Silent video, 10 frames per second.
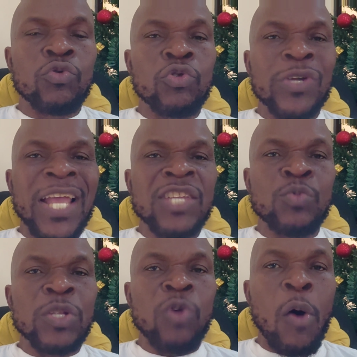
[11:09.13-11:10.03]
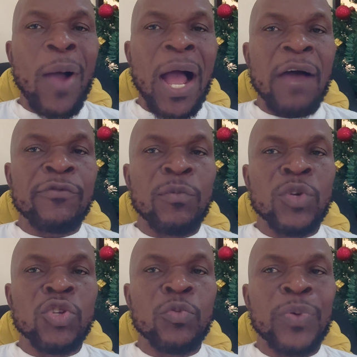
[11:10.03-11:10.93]
UK's withdrawal from
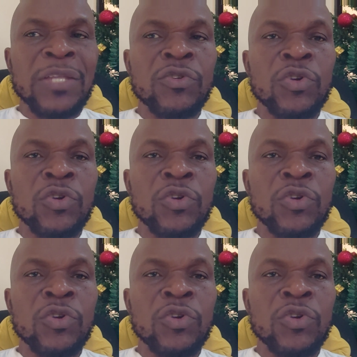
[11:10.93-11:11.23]
the European